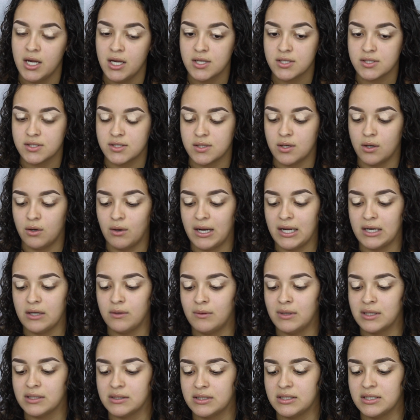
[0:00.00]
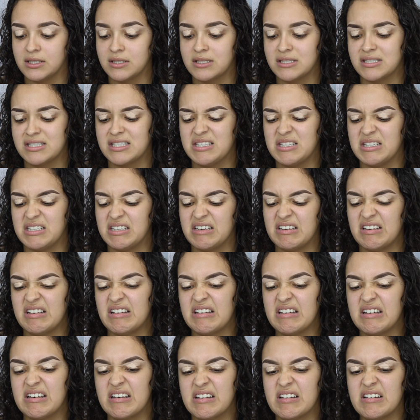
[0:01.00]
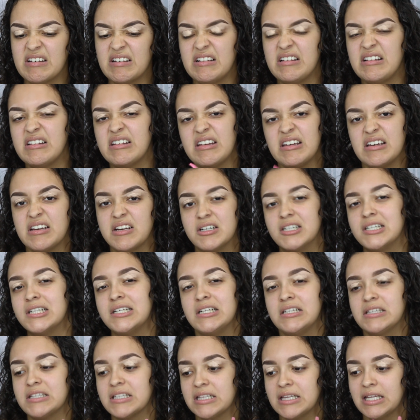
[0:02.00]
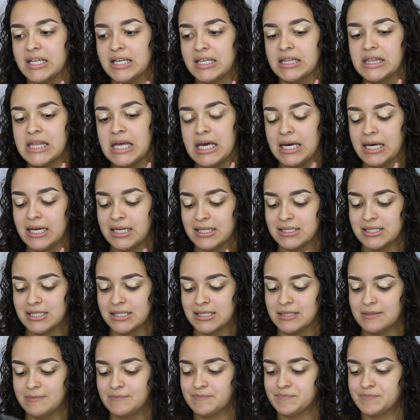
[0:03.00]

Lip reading: so I don't want it to cling or anything like that.